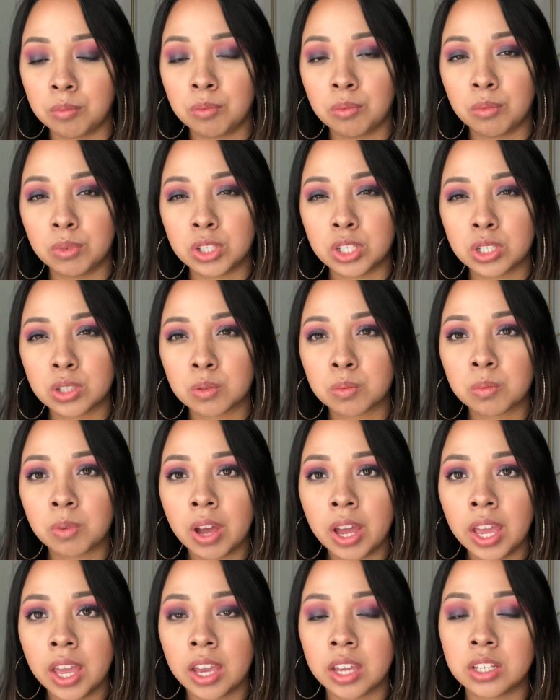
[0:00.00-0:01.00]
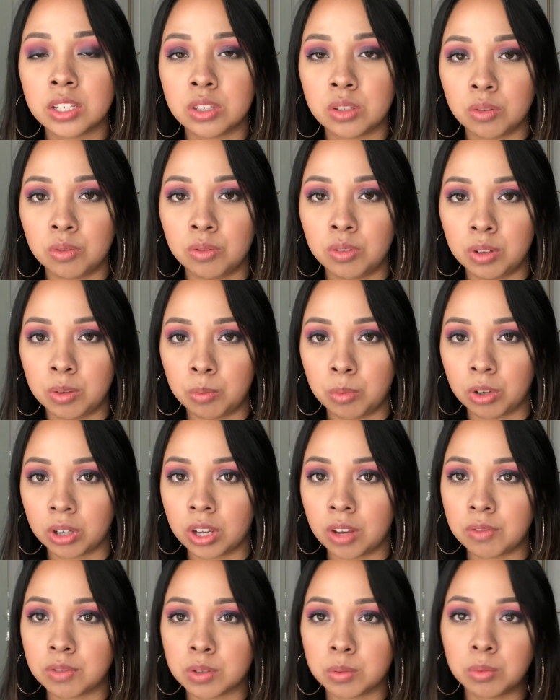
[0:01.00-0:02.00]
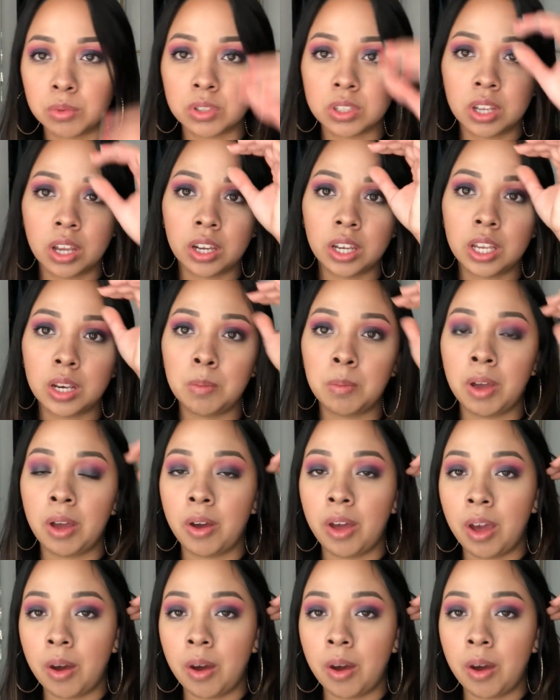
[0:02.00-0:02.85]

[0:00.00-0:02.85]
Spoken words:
which is why I do feel more comfortable talking about